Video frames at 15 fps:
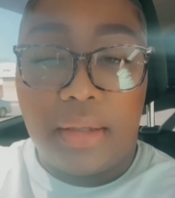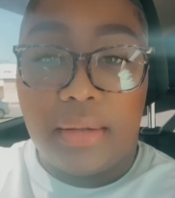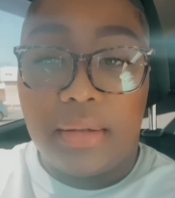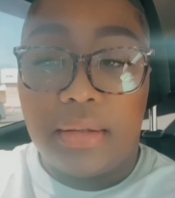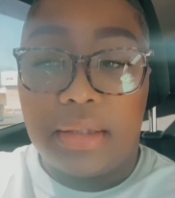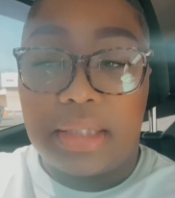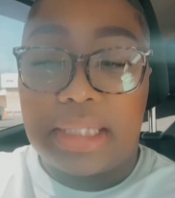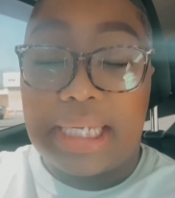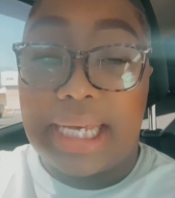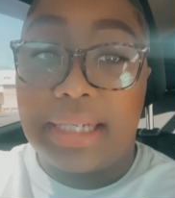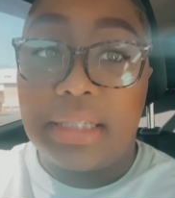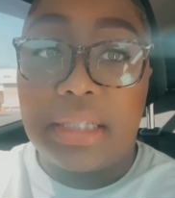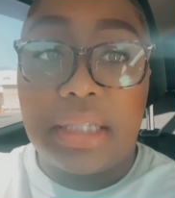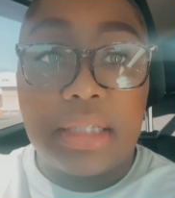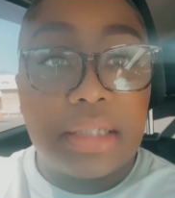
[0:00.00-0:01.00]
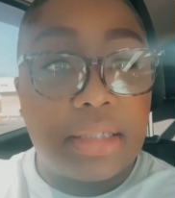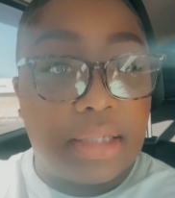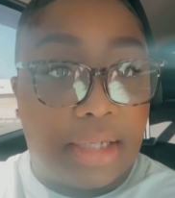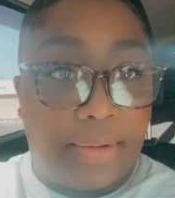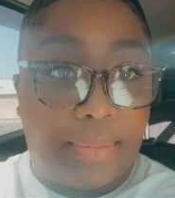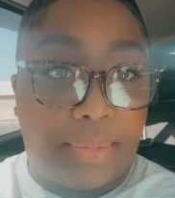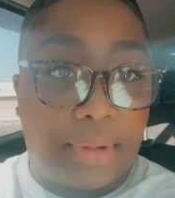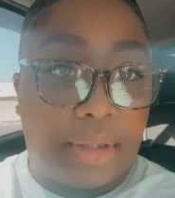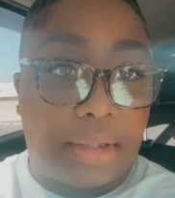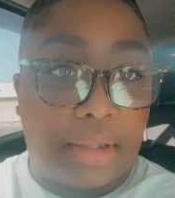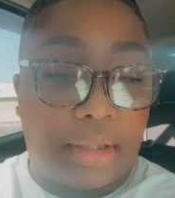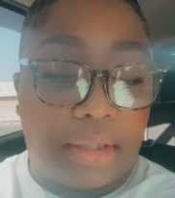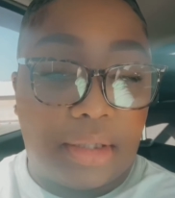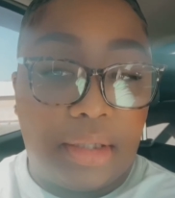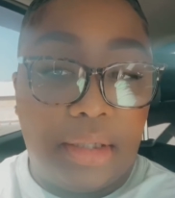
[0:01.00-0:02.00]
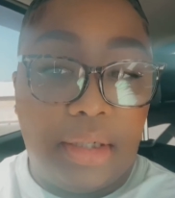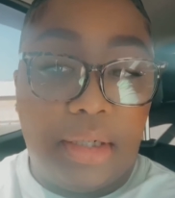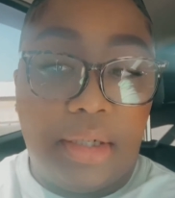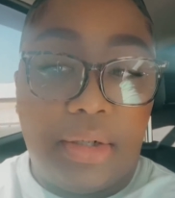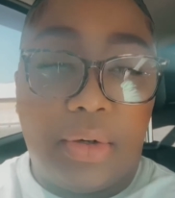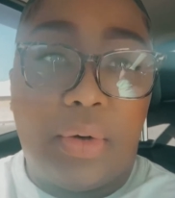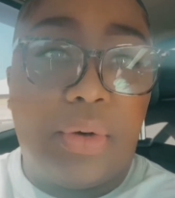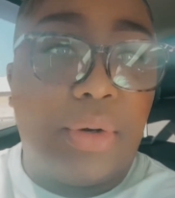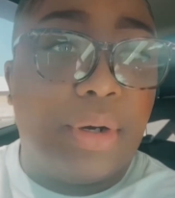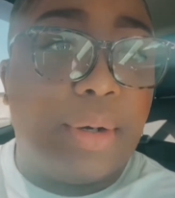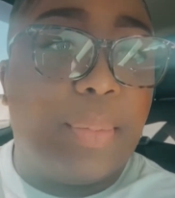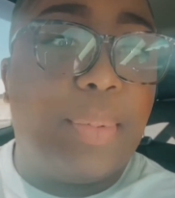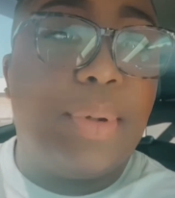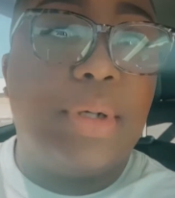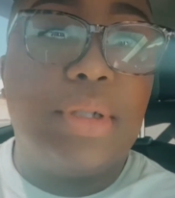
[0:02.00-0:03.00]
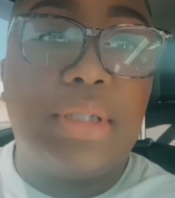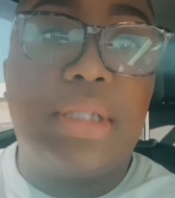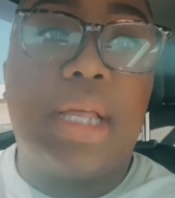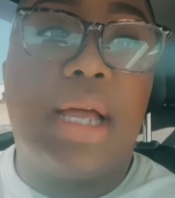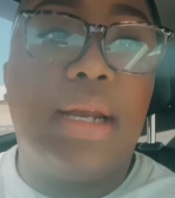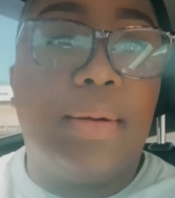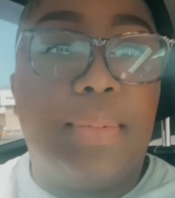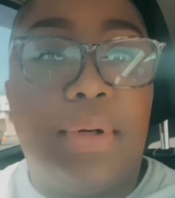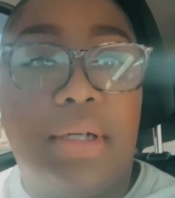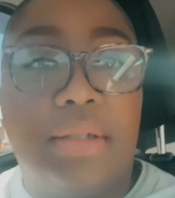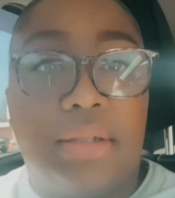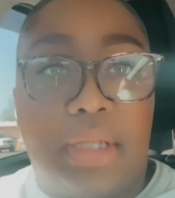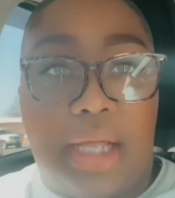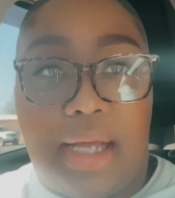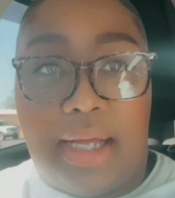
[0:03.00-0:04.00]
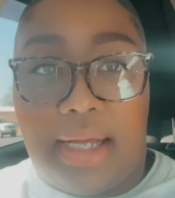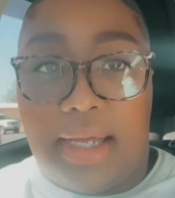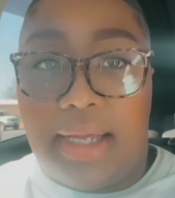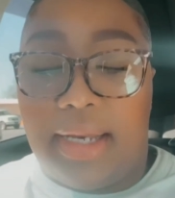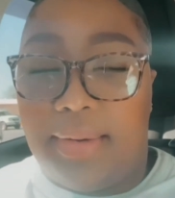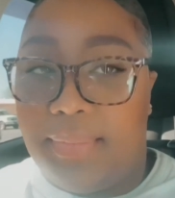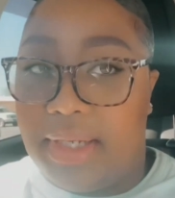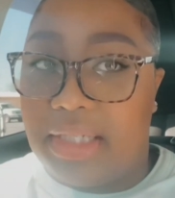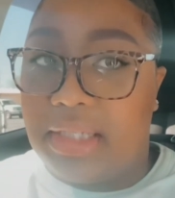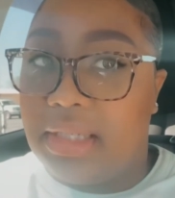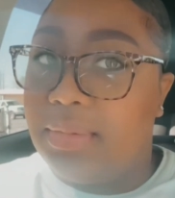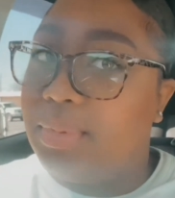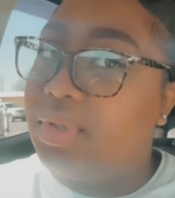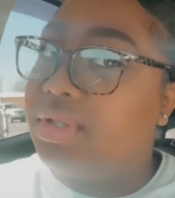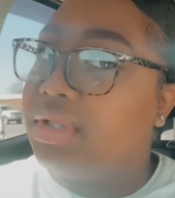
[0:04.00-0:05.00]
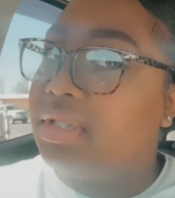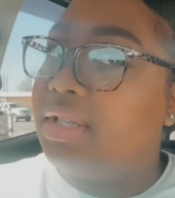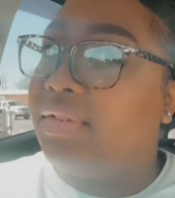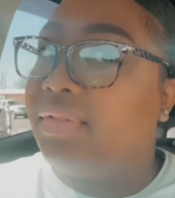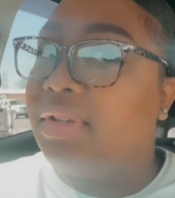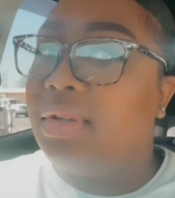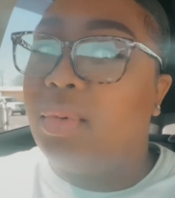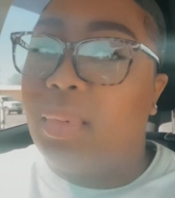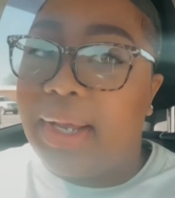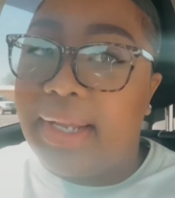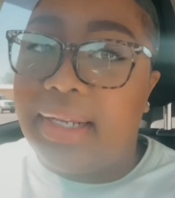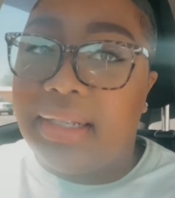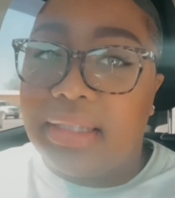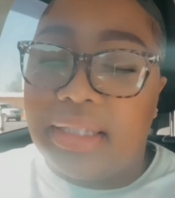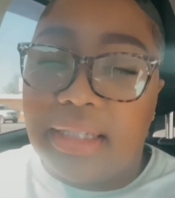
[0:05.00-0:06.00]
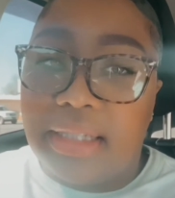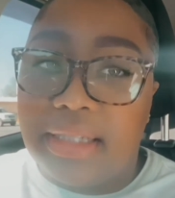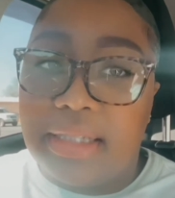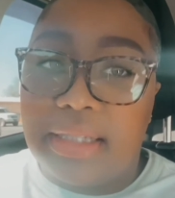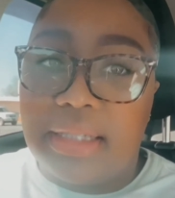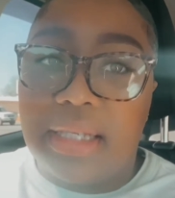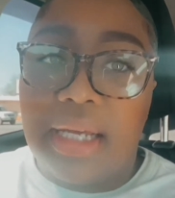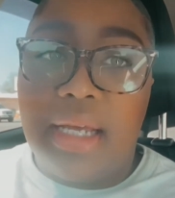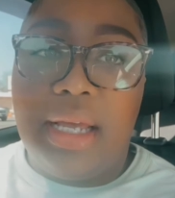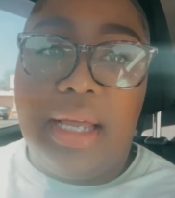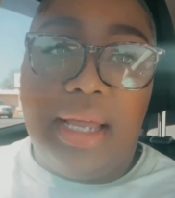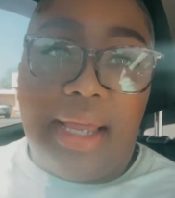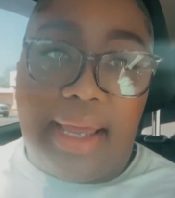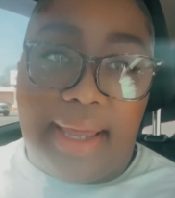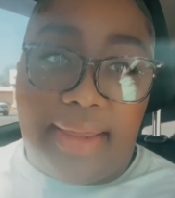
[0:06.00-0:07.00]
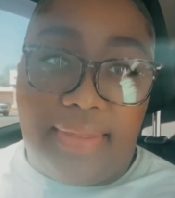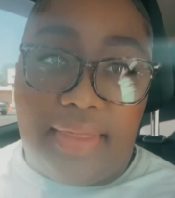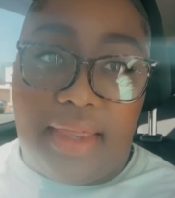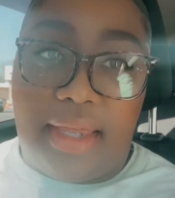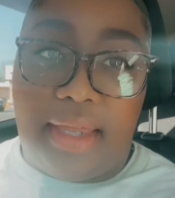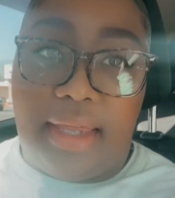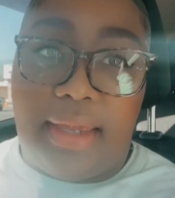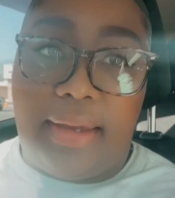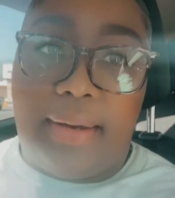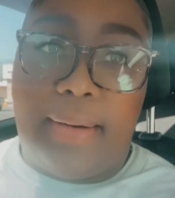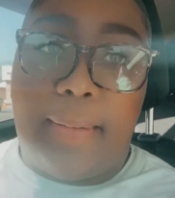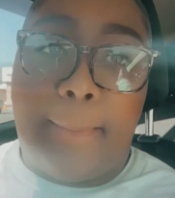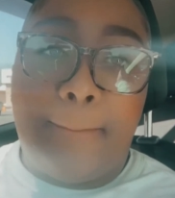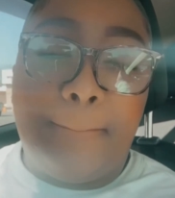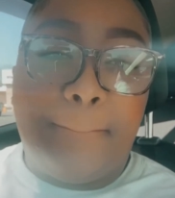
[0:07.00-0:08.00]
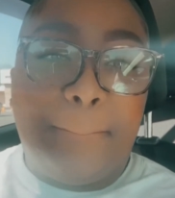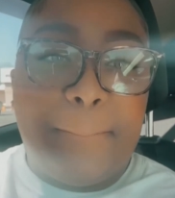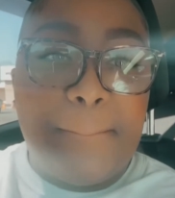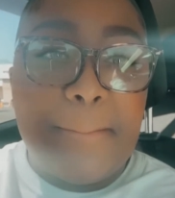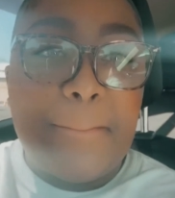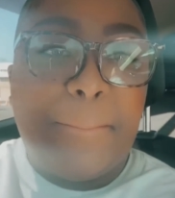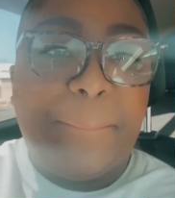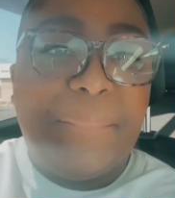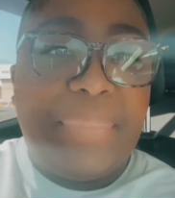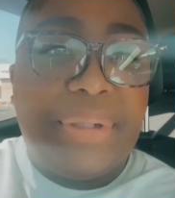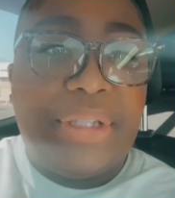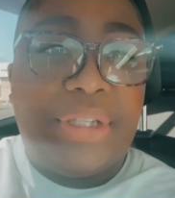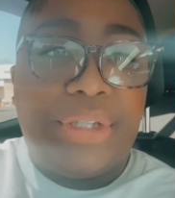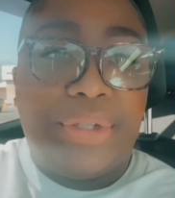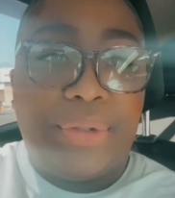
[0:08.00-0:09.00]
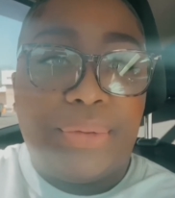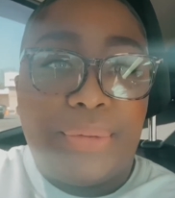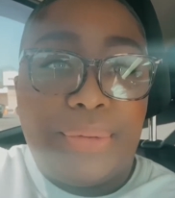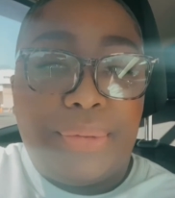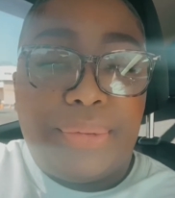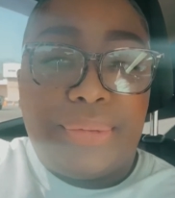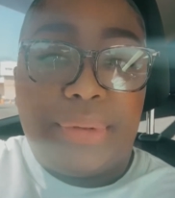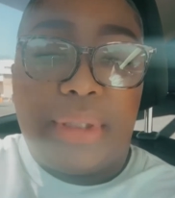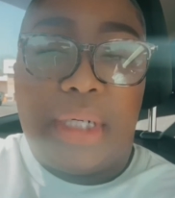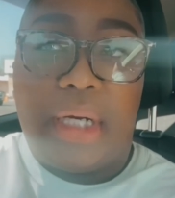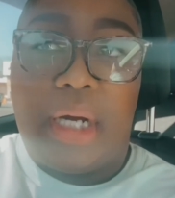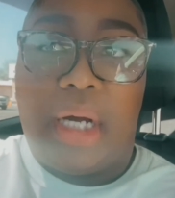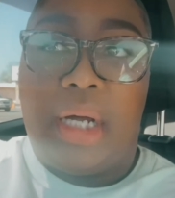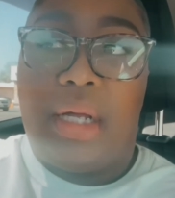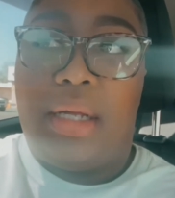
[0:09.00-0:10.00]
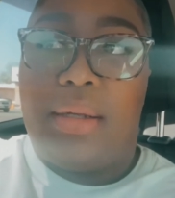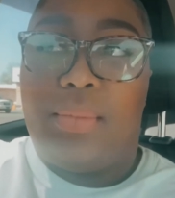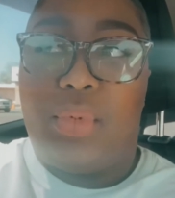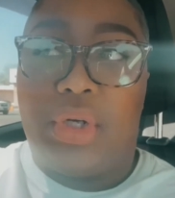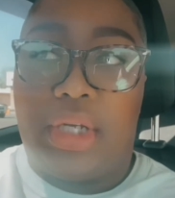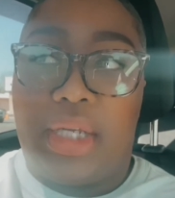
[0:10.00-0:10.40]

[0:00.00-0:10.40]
text this number or sign up online and basically put yourself on the waiting list. And then you will get a